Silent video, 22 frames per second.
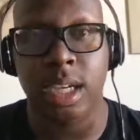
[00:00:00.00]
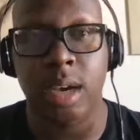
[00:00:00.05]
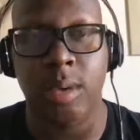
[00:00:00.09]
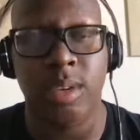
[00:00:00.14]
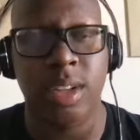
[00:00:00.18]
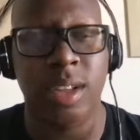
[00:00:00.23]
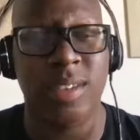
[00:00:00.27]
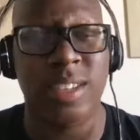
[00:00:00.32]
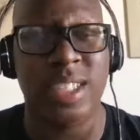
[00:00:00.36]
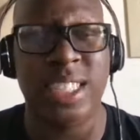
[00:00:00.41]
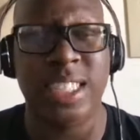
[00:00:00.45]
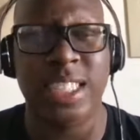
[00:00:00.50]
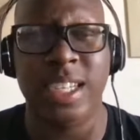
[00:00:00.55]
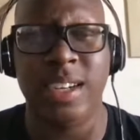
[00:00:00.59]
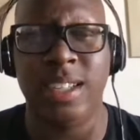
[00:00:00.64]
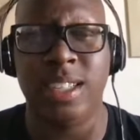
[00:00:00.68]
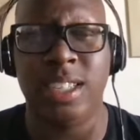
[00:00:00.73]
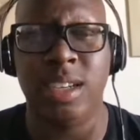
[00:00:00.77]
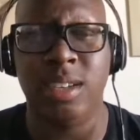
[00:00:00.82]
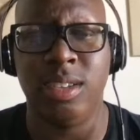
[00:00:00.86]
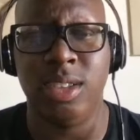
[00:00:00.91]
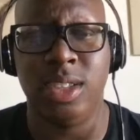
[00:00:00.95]
I would love to see
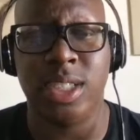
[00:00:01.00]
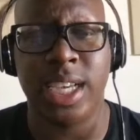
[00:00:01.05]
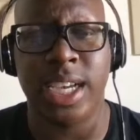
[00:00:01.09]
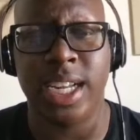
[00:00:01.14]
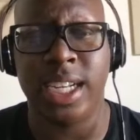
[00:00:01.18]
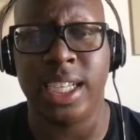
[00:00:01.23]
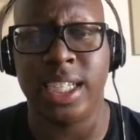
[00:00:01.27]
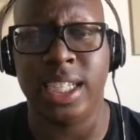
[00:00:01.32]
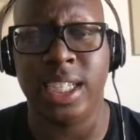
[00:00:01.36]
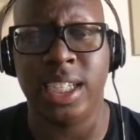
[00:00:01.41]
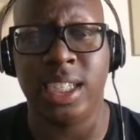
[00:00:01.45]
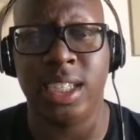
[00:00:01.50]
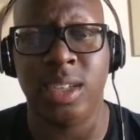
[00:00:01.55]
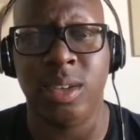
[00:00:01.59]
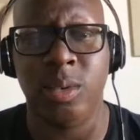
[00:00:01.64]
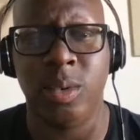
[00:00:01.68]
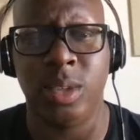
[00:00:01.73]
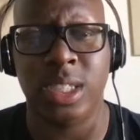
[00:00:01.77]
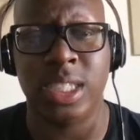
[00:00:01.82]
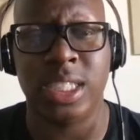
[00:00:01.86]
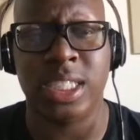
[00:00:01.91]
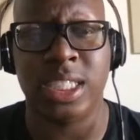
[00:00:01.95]
Darren Till use the head kick
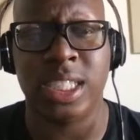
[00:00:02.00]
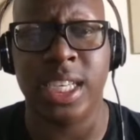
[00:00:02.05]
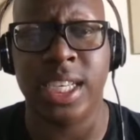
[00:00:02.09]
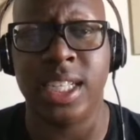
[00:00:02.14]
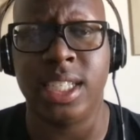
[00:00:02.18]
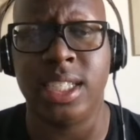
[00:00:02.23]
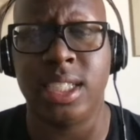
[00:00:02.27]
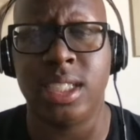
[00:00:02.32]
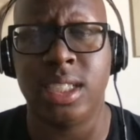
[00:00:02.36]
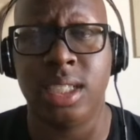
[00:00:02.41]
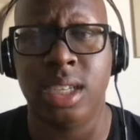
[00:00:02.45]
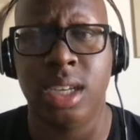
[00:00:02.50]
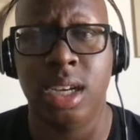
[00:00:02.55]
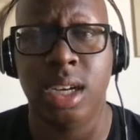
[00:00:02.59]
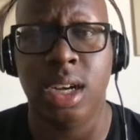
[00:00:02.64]
with his stance.